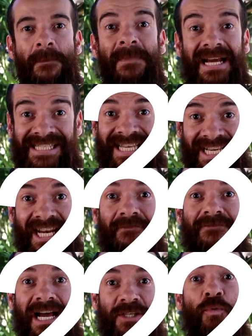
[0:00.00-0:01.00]
My second
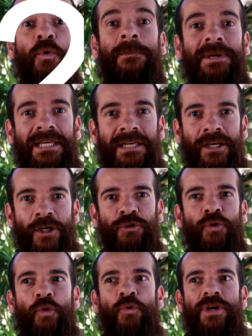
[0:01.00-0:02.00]
advice will be
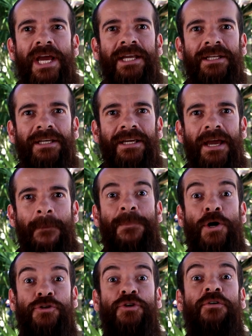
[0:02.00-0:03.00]
to create a
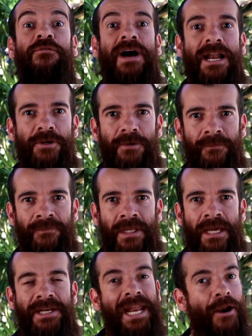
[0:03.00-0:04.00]
personal value.
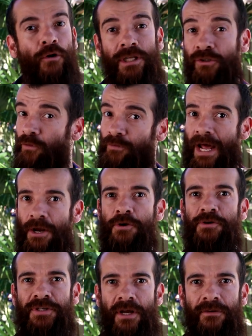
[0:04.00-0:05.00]
Not only to value
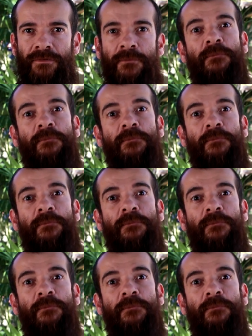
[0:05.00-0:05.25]
yourself,